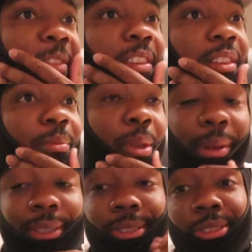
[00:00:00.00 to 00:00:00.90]
me and my
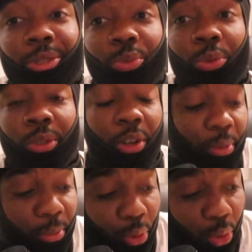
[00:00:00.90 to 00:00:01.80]
sister used to want to open
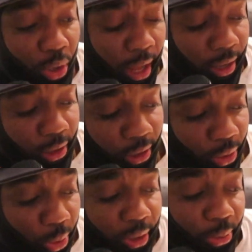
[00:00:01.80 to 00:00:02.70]
up like a little
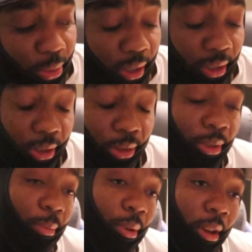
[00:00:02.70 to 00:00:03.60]
restaurant too,
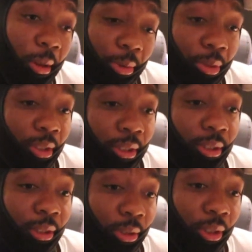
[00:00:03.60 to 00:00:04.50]
and pops. But so
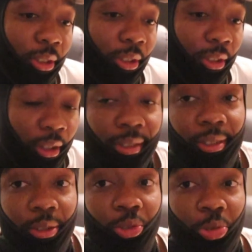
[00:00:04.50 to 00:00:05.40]
yeah,
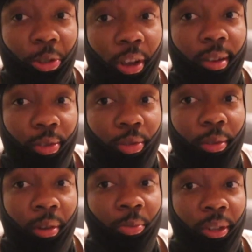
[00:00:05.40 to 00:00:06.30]
you gotta know
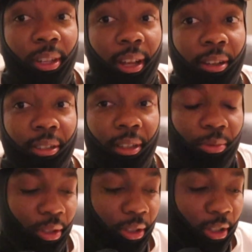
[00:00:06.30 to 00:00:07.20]
I'm really like that
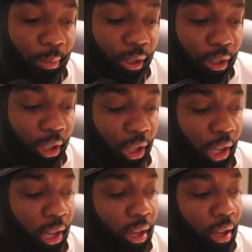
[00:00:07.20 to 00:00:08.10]
when it comes to cooking.
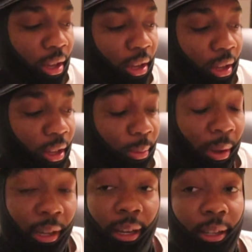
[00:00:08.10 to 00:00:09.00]
And my
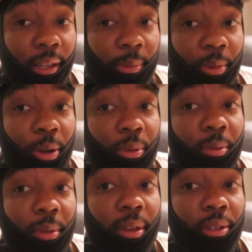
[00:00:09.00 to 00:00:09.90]
daddy damn near a pit
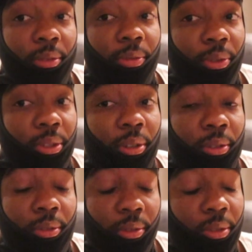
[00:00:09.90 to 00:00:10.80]
master for sure.
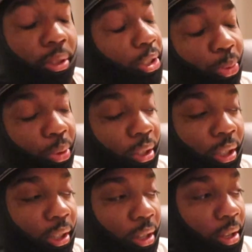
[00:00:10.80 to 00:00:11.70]
Swear to
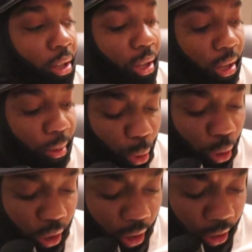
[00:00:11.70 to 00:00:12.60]
God.
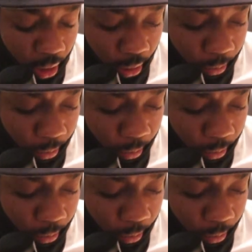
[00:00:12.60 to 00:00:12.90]
But